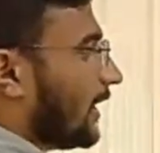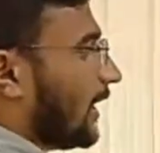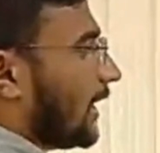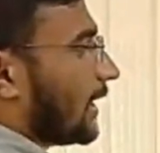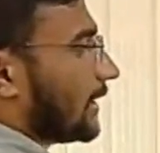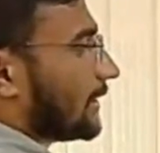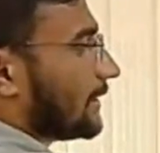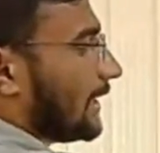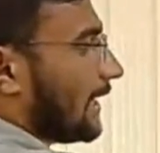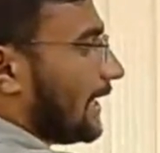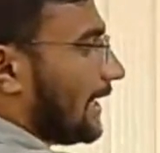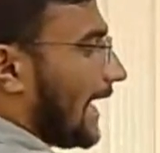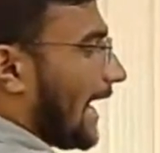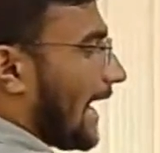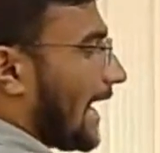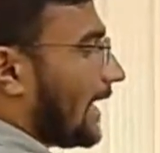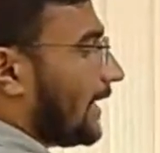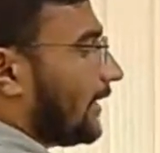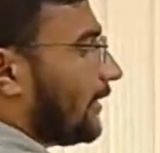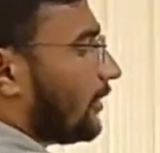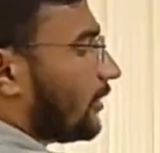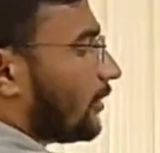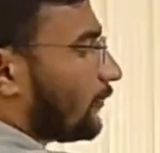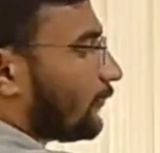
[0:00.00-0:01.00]
the
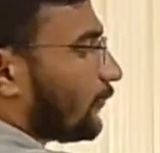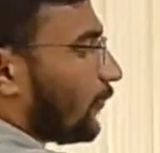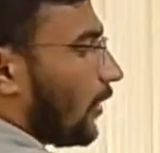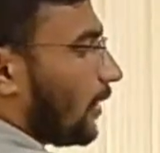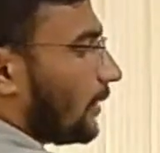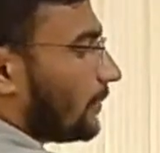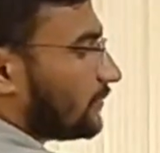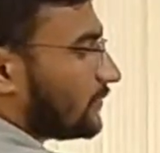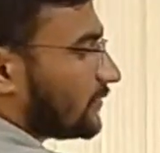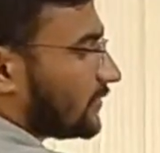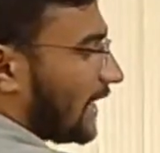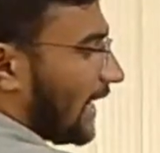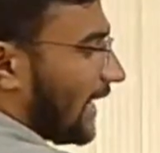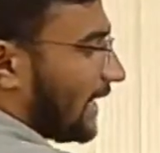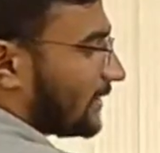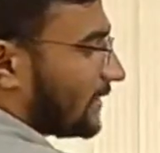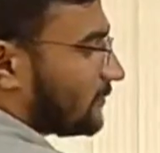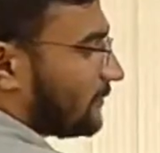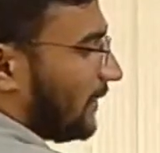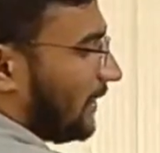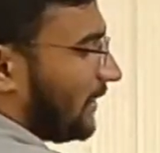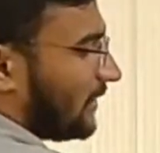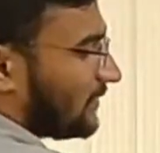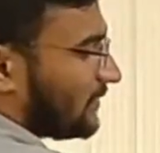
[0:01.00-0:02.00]
land reforms has
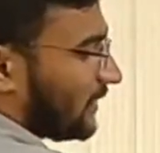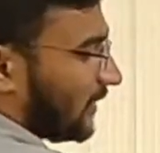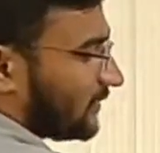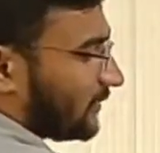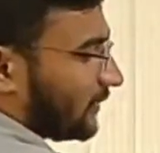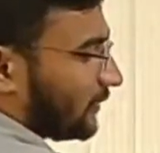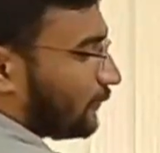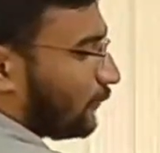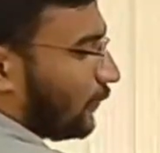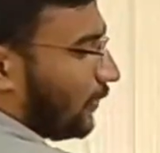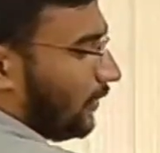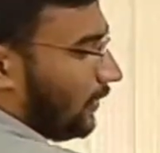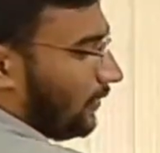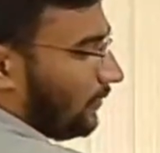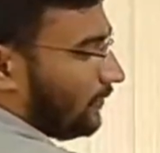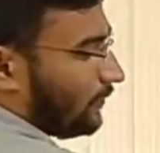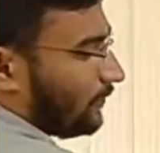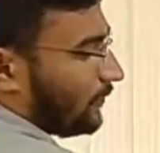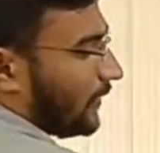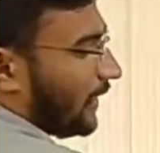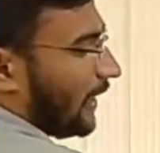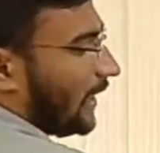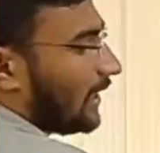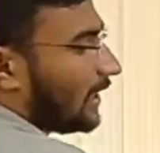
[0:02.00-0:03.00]
been successful.
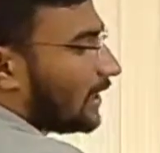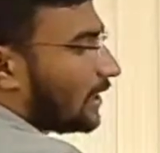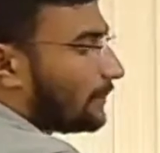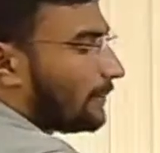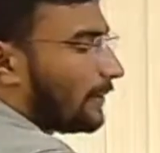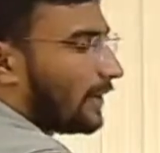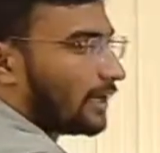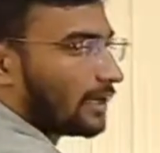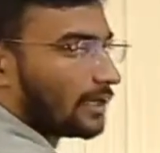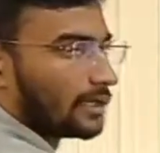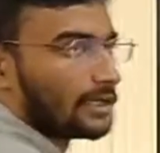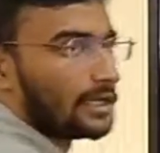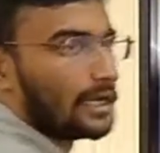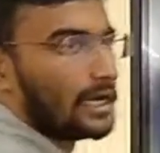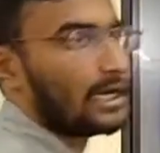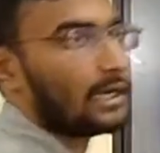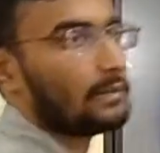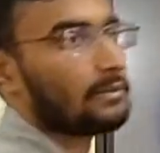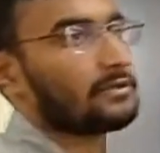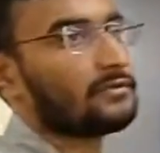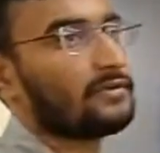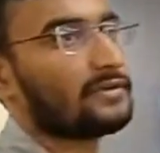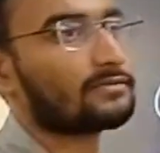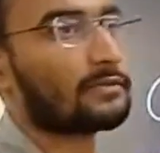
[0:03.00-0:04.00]
Enikappa, Kerala
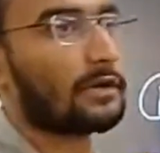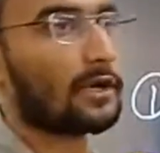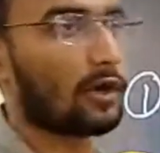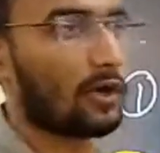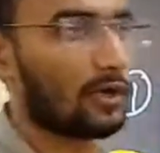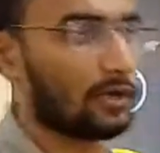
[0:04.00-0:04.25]
and West Bengal